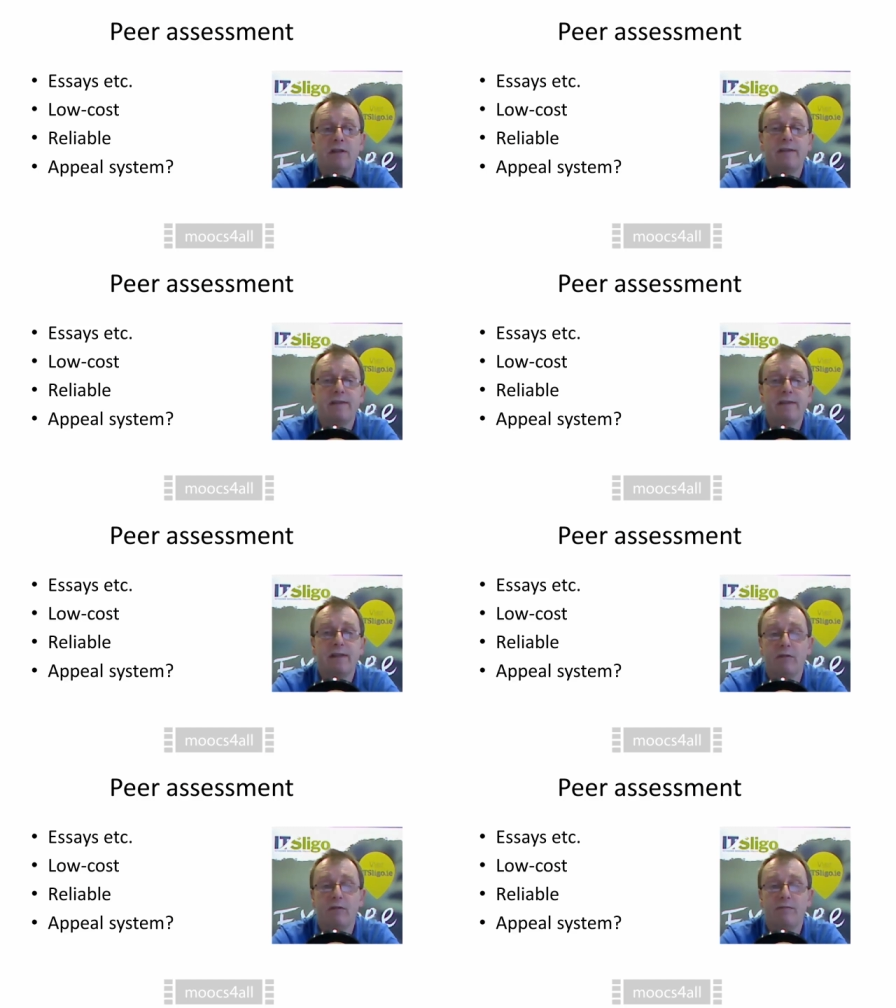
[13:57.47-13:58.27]

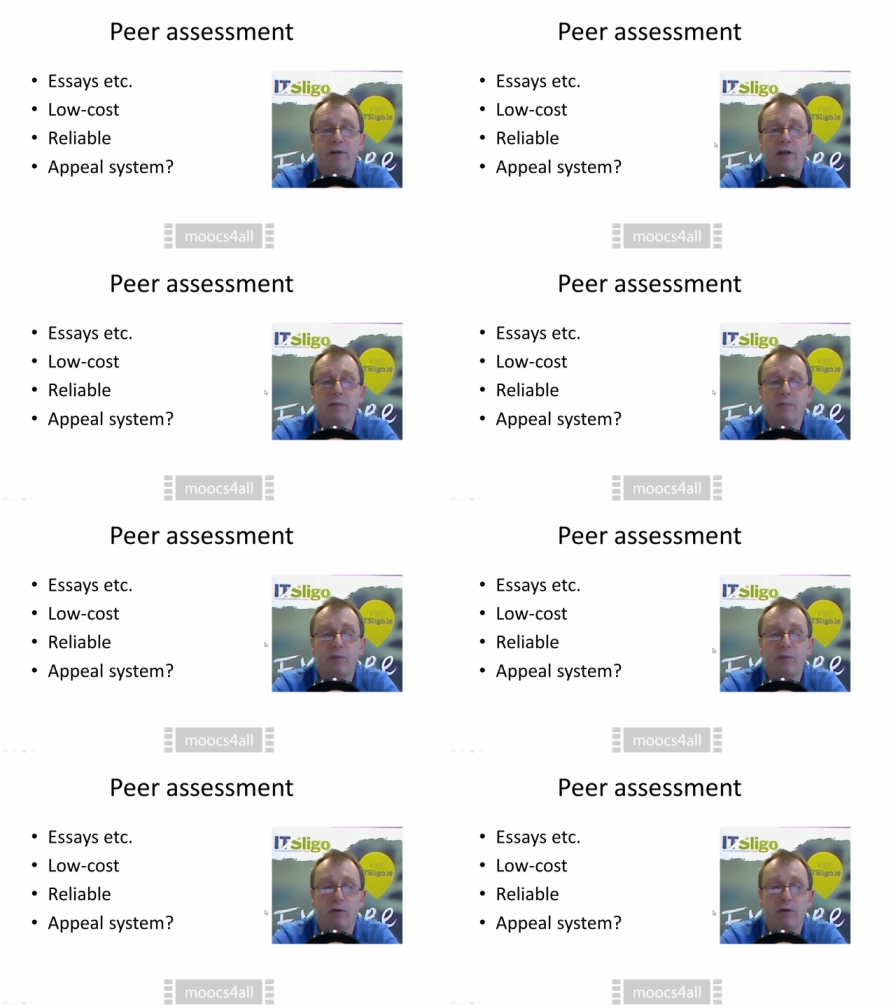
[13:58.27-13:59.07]
several very
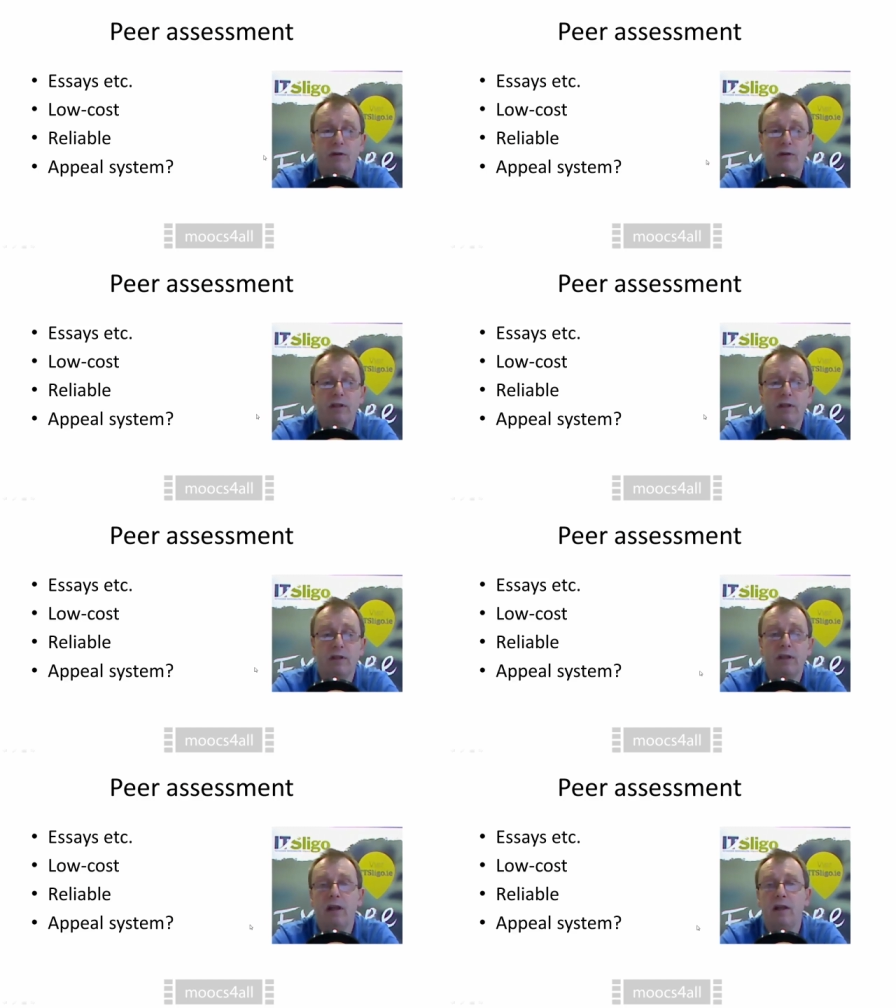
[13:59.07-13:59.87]
poor
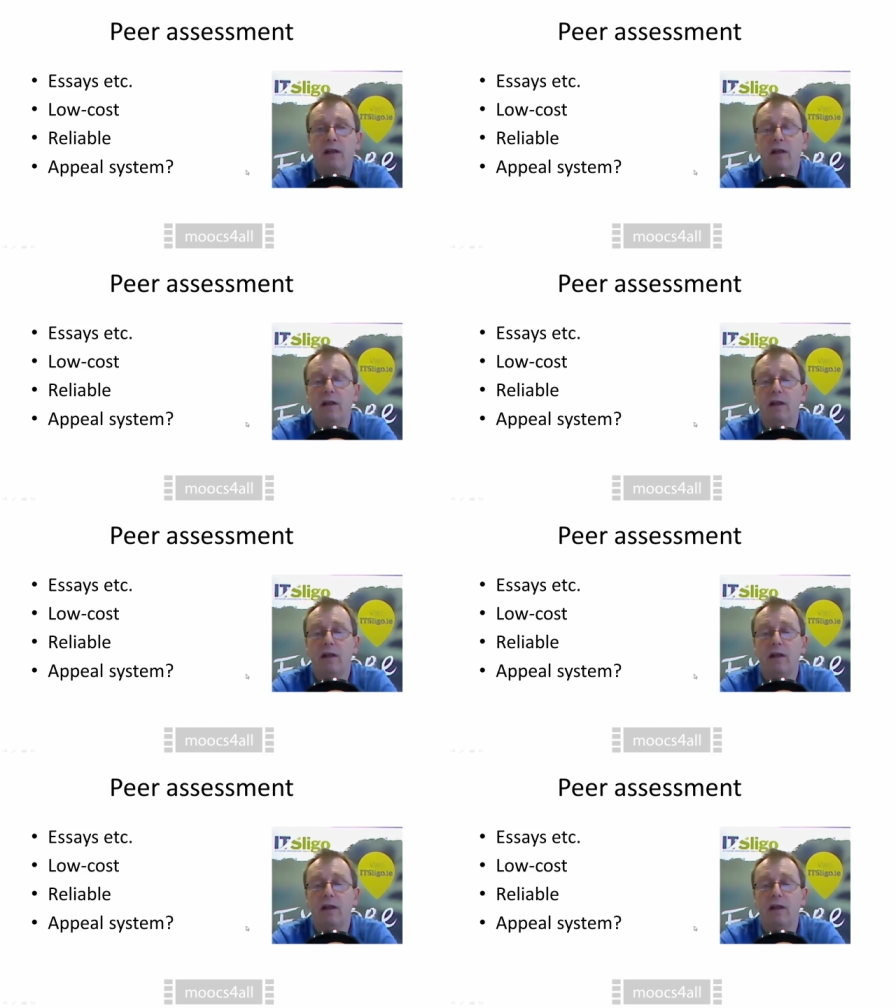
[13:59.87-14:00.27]
uh,